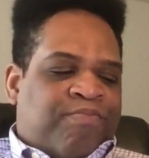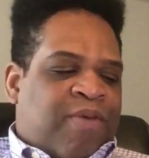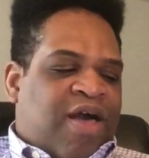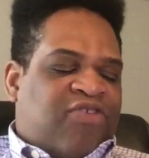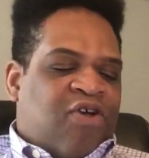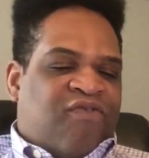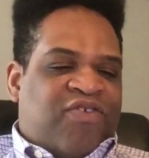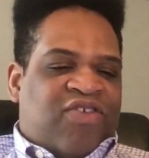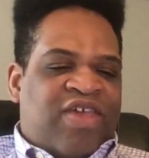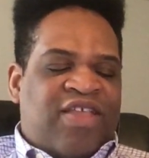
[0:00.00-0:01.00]
box
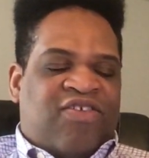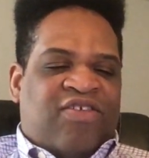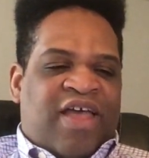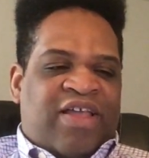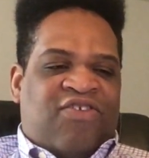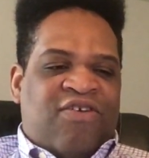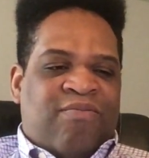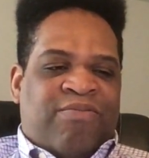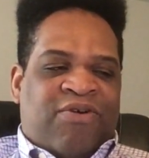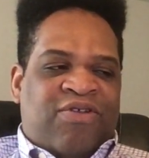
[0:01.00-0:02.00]
office hits like
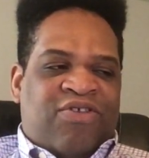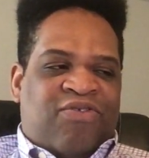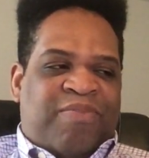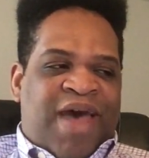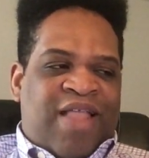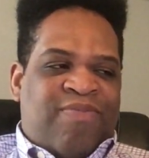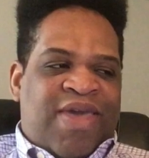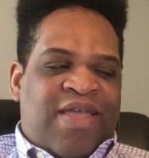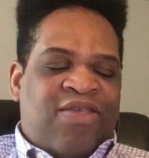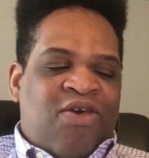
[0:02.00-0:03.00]
Tim Burton's
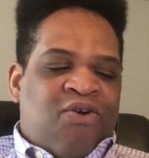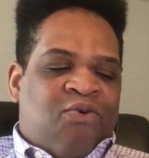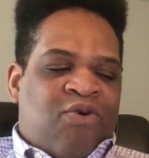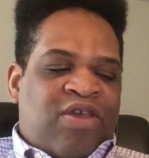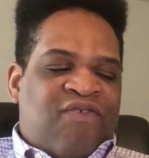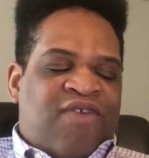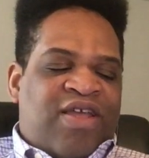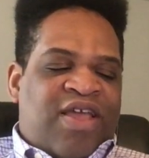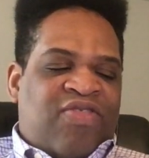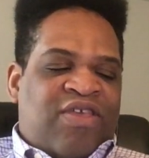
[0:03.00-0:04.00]
Batman, or
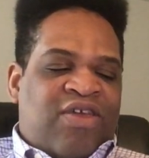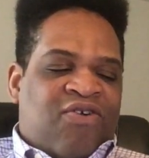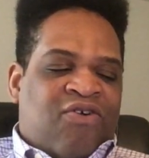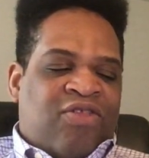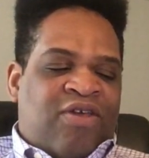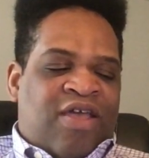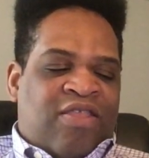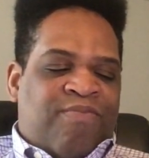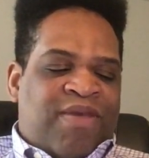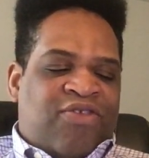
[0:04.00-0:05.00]
even in the early
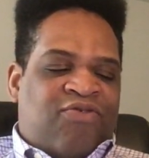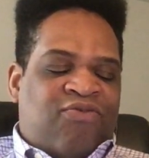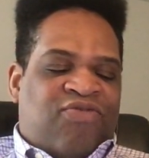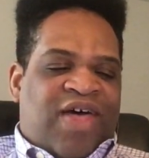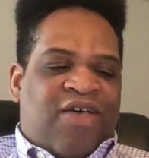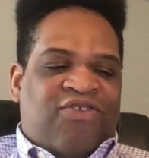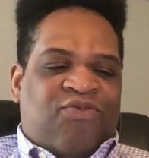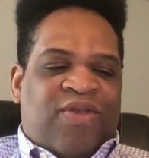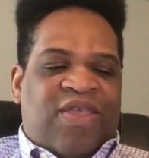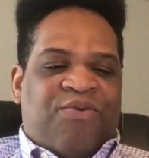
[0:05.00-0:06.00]
in the mid 2000s
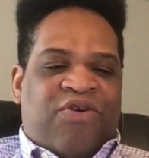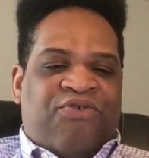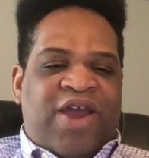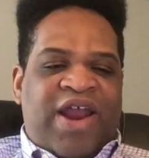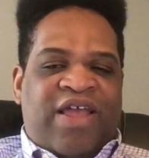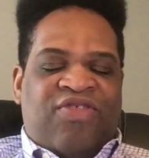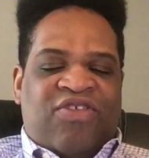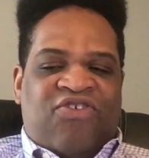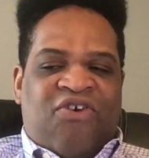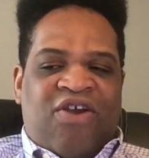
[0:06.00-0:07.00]
when they were creating the
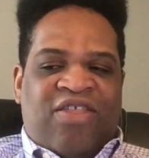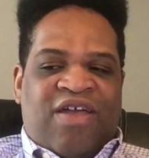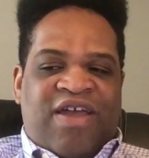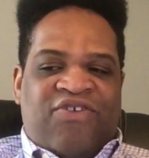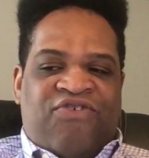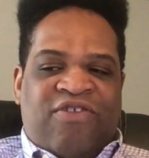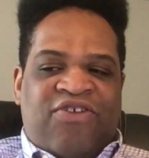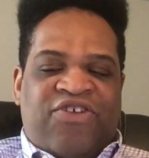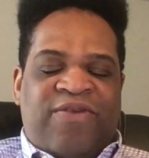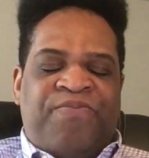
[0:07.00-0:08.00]
Dark Knight
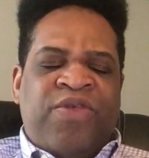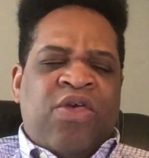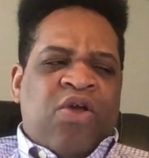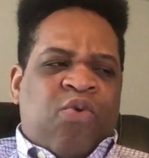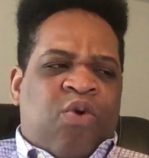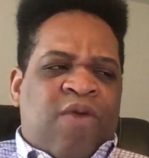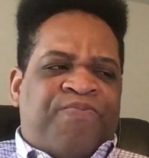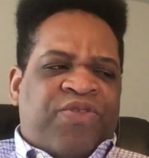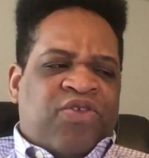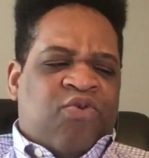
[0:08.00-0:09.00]
trilogy, what
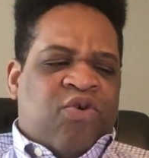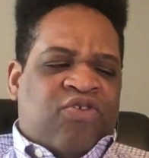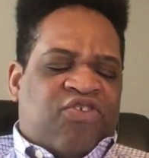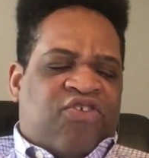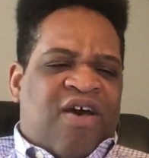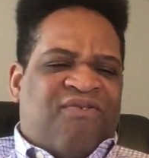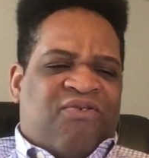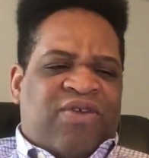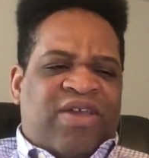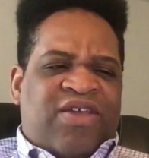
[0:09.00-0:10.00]
your
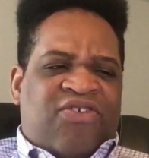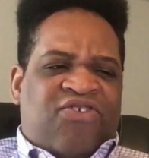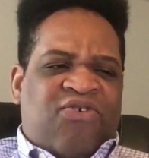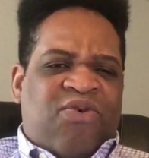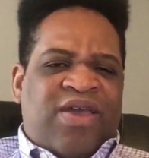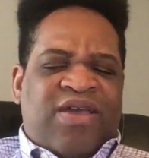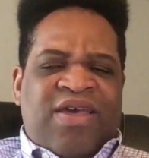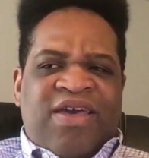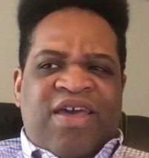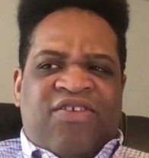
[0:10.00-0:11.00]
discovery is doing
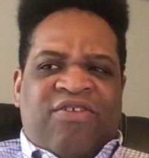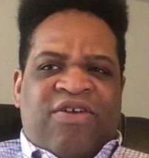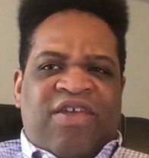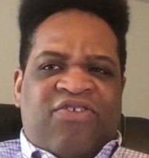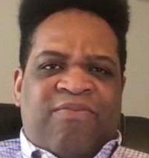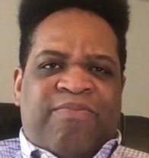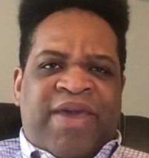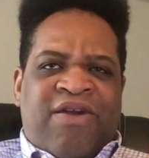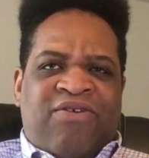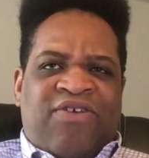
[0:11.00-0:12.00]
is looking to
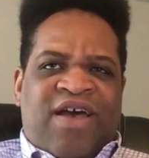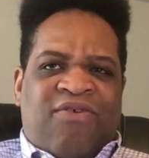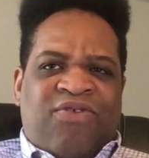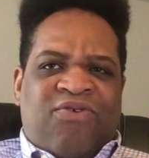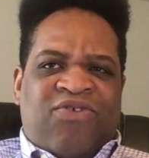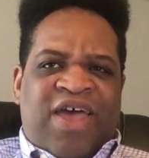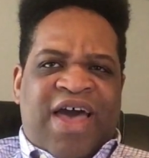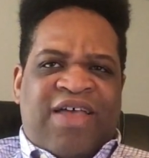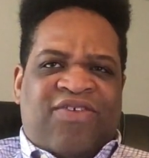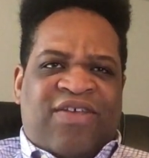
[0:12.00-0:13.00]
pare down those
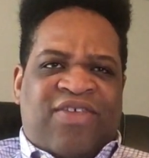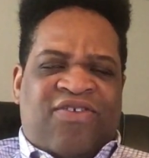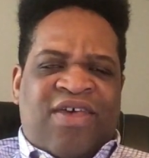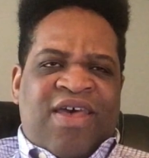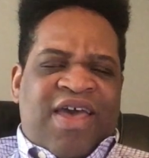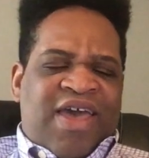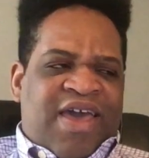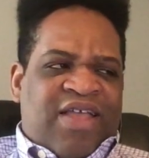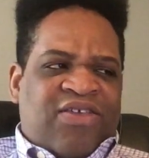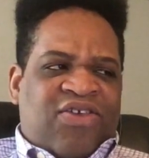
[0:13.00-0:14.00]
assets
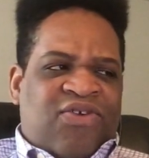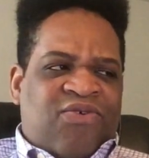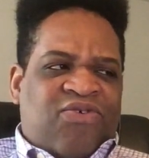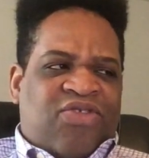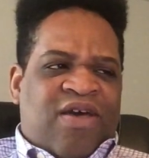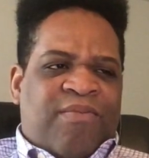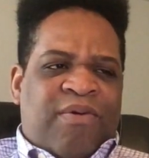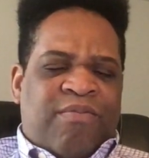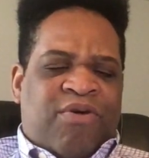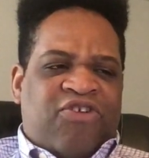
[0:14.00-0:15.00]
and use
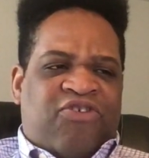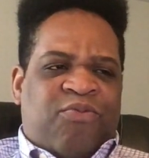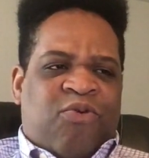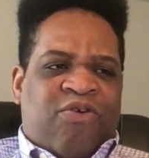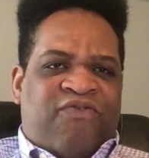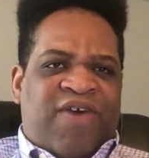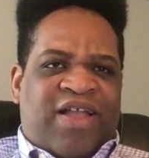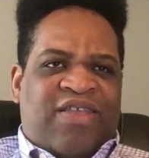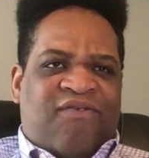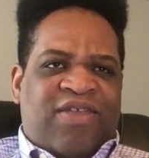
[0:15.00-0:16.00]
them much more
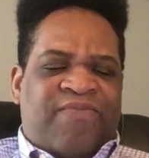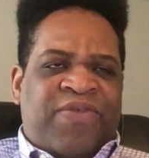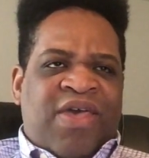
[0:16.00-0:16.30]
effectively.